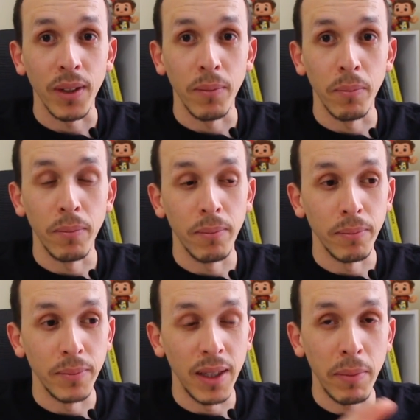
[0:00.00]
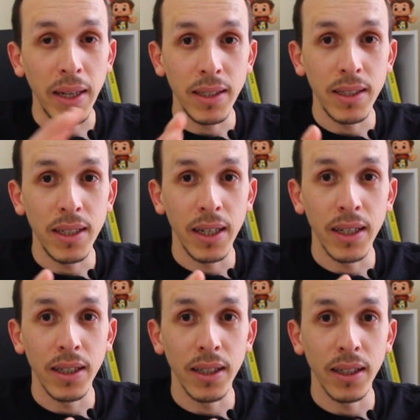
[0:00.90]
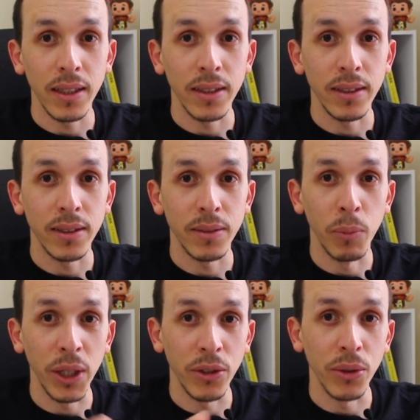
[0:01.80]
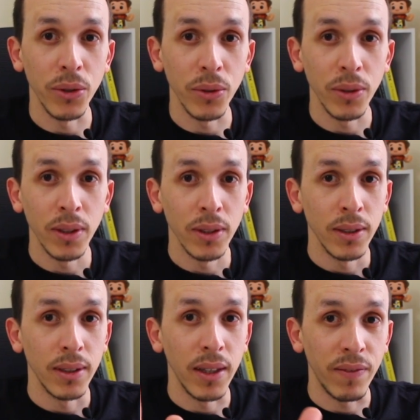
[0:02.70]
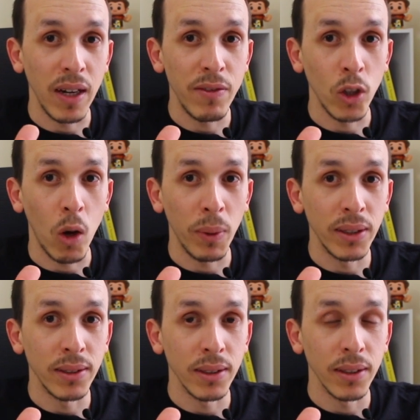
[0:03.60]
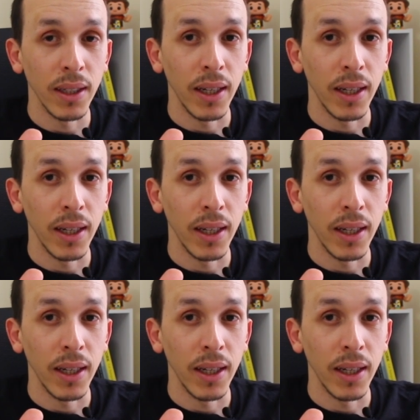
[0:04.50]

the main idea here is bring to you the 5 topics